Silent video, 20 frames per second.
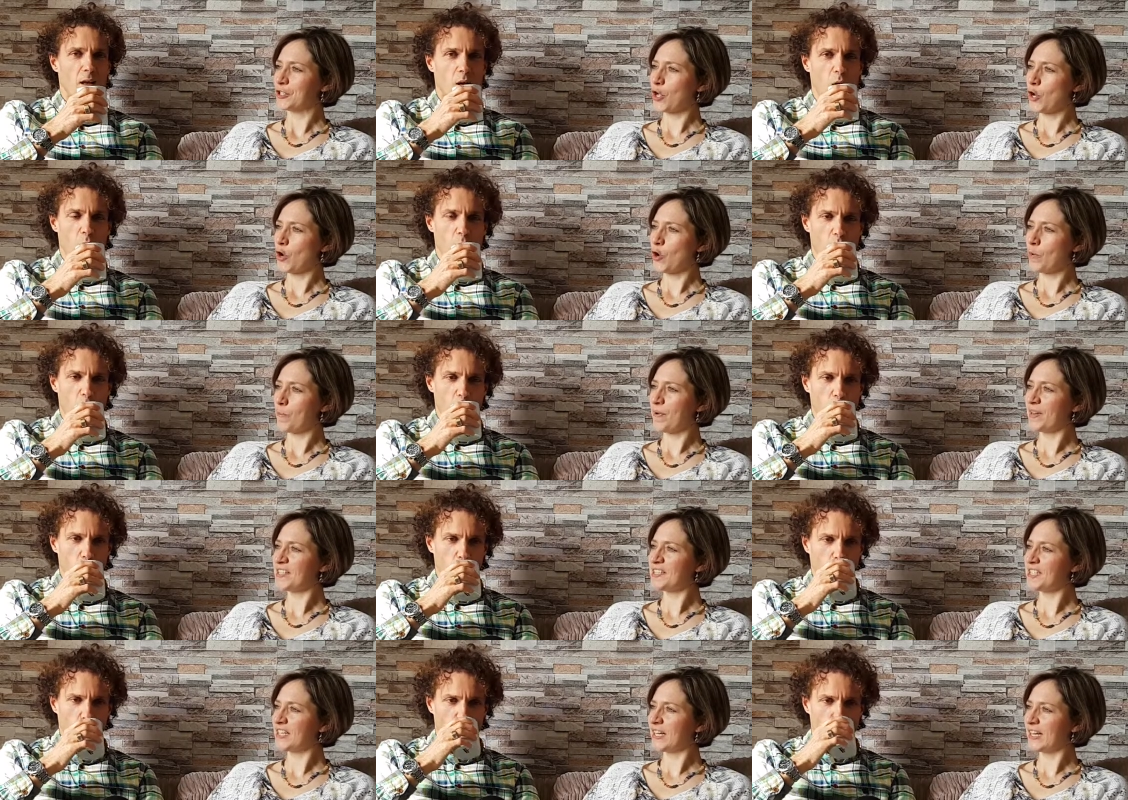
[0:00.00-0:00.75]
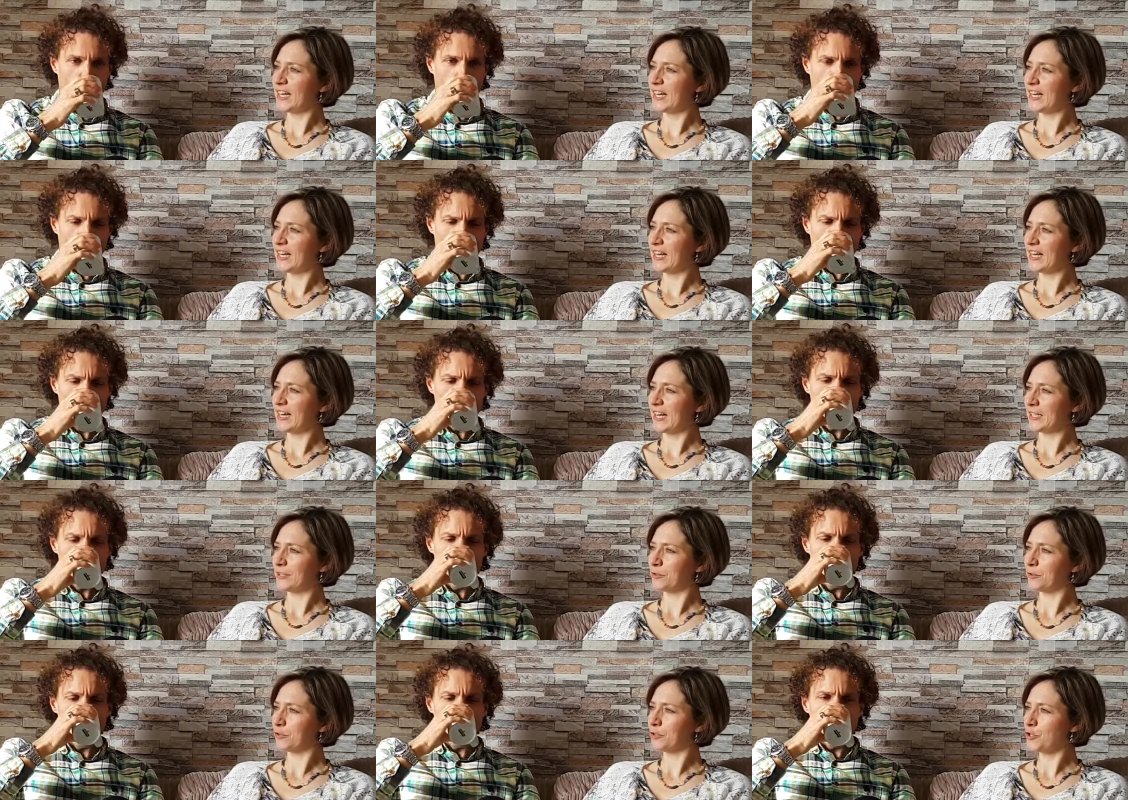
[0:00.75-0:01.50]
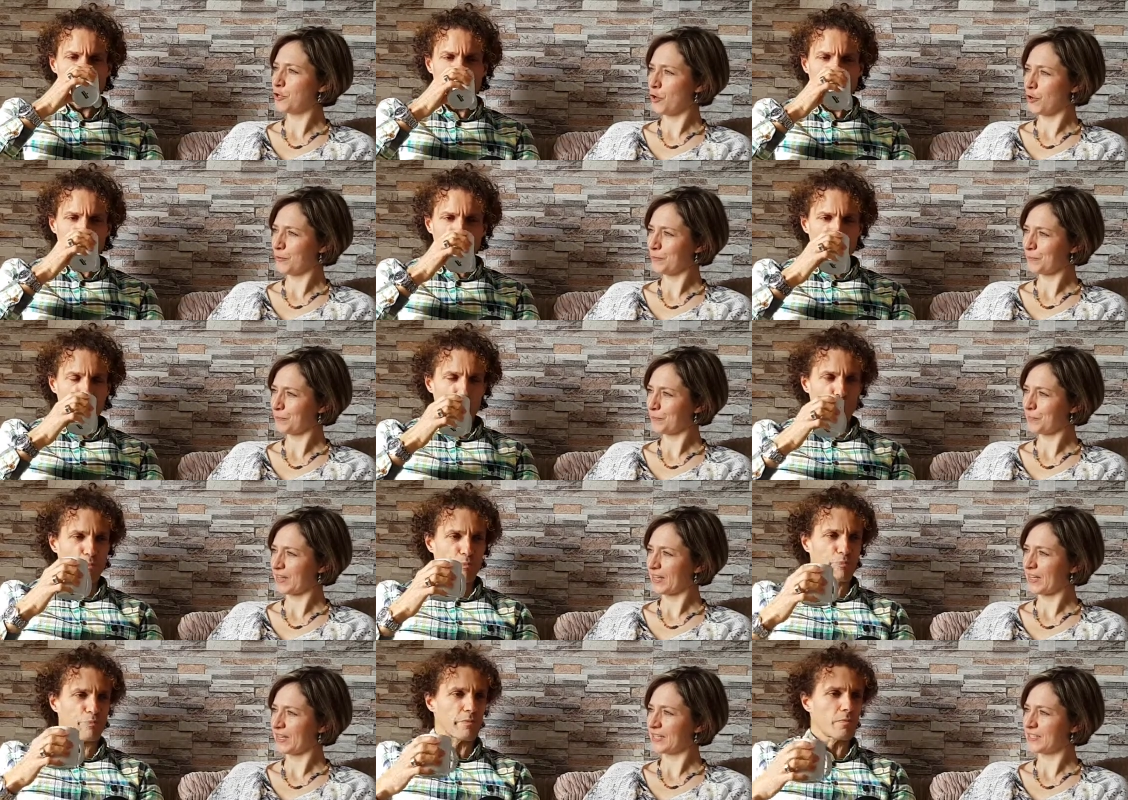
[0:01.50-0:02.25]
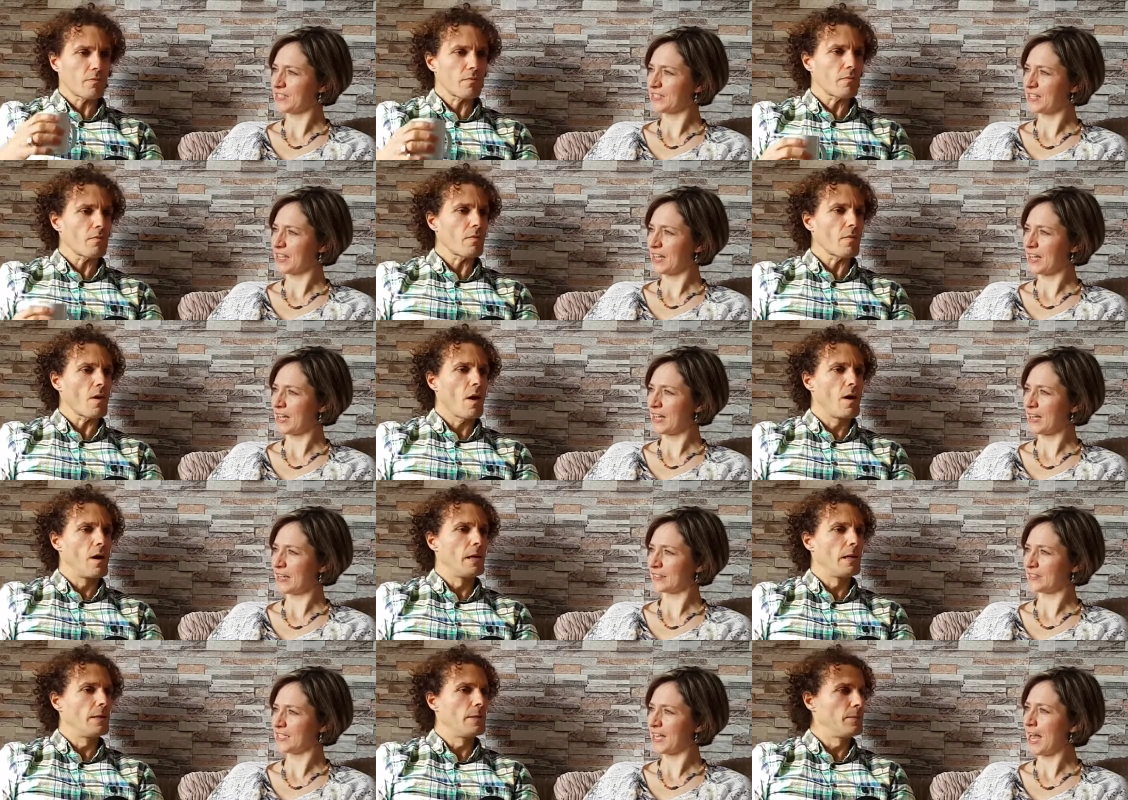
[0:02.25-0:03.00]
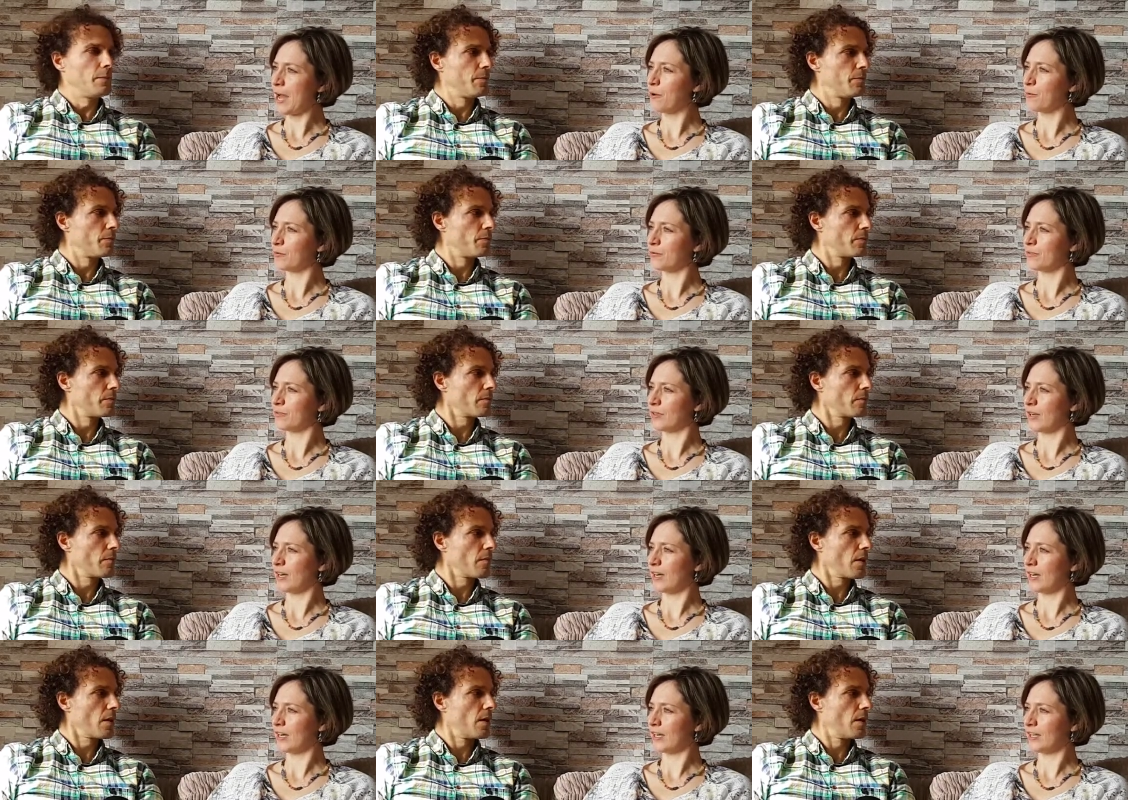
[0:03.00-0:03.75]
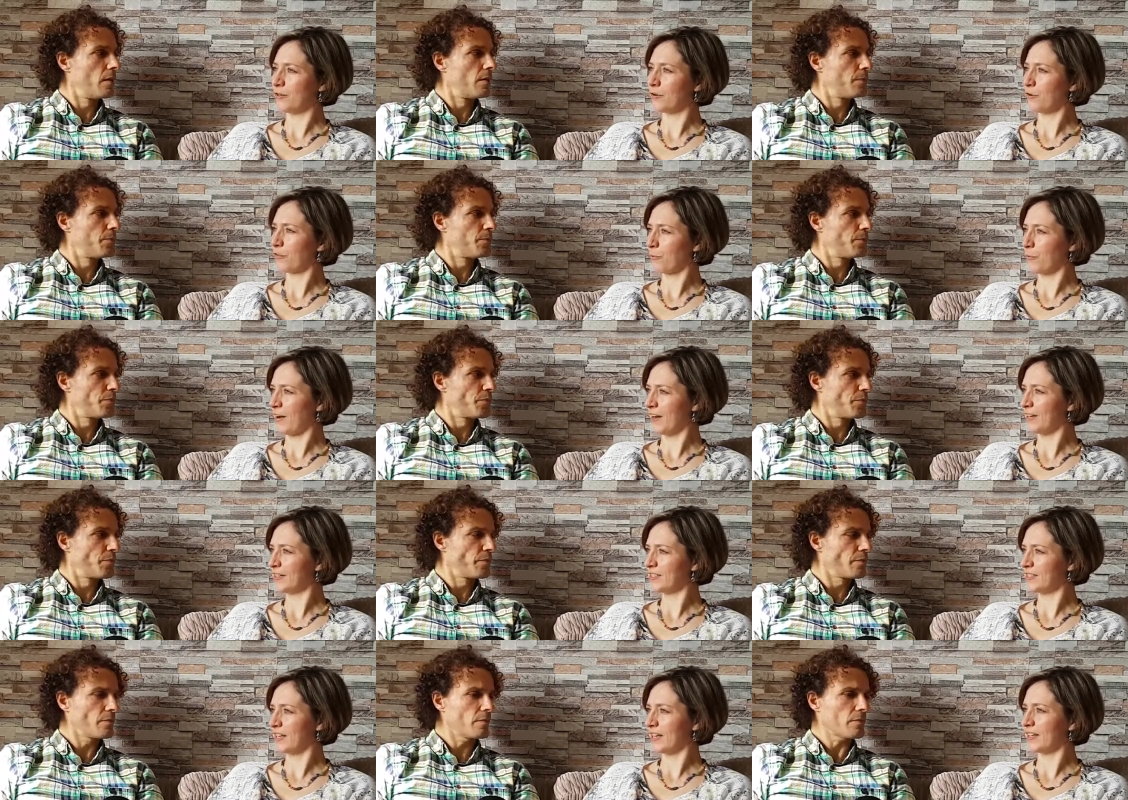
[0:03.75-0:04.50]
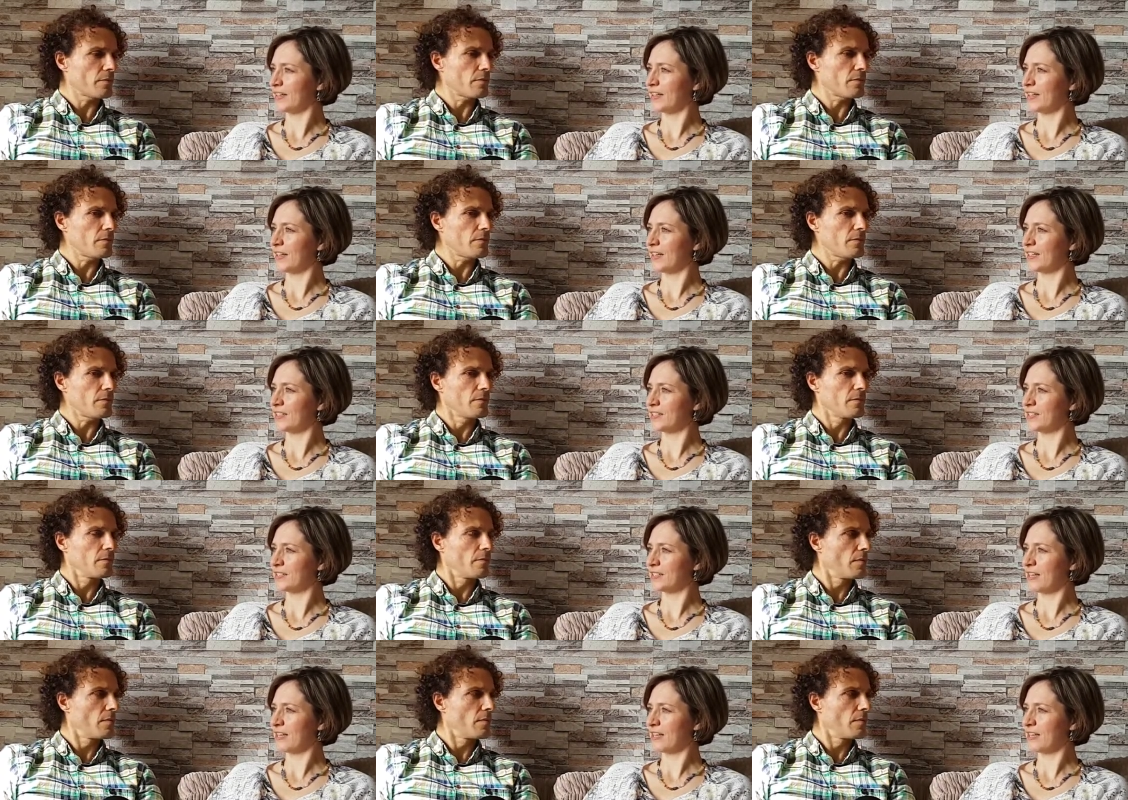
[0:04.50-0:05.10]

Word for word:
Speaker 1: So basically, Llandudno. It's a town in North Wales, and it's